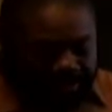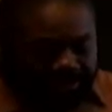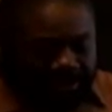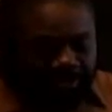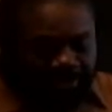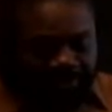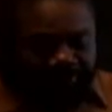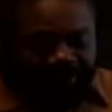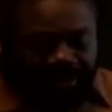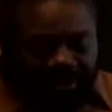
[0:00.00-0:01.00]
Just
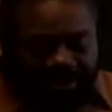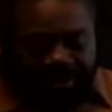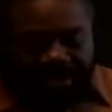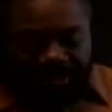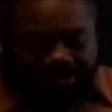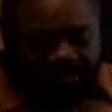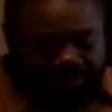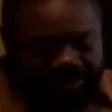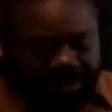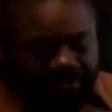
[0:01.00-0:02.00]
briefly, Dr.
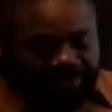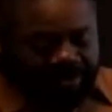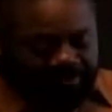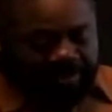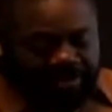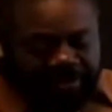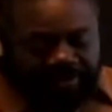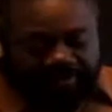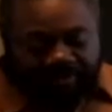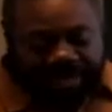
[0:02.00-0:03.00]
Beatty received his
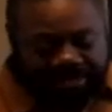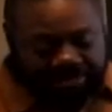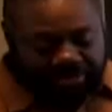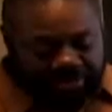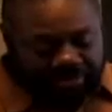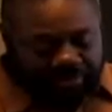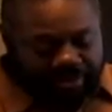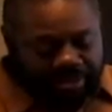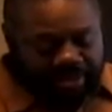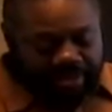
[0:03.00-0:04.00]
bachelor's
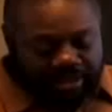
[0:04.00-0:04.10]
degree